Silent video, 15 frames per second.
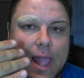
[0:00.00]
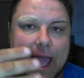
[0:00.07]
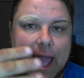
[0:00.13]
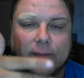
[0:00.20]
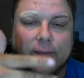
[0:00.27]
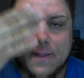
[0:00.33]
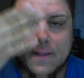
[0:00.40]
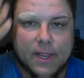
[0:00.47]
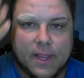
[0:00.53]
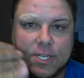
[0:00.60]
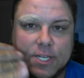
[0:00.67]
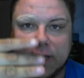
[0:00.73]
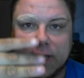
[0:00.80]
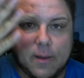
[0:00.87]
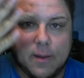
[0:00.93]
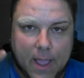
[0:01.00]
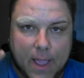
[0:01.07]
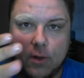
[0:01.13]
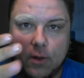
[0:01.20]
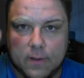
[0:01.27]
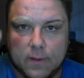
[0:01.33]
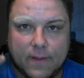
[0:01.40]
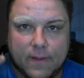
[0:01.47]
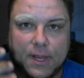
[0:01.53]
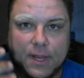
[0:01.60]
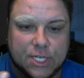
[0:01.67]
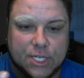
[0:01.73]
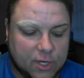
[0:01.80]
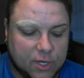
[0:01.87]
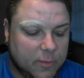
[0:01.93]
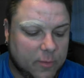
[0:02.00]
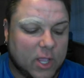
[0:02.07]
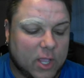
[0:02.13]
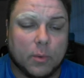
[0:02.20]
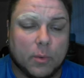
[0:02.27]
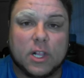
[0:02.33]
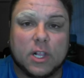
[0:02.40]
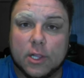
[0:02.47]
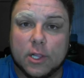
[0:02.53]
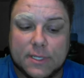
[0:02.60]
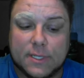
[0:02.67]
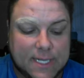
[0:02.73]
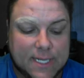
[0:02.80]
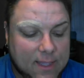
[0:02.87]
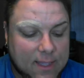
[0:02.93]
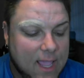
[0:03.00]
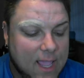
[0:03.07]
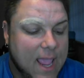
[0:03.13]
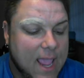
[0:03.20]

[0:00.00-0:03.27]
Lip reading: and a foundation and a powder and a foundation, or you might go with glue stick.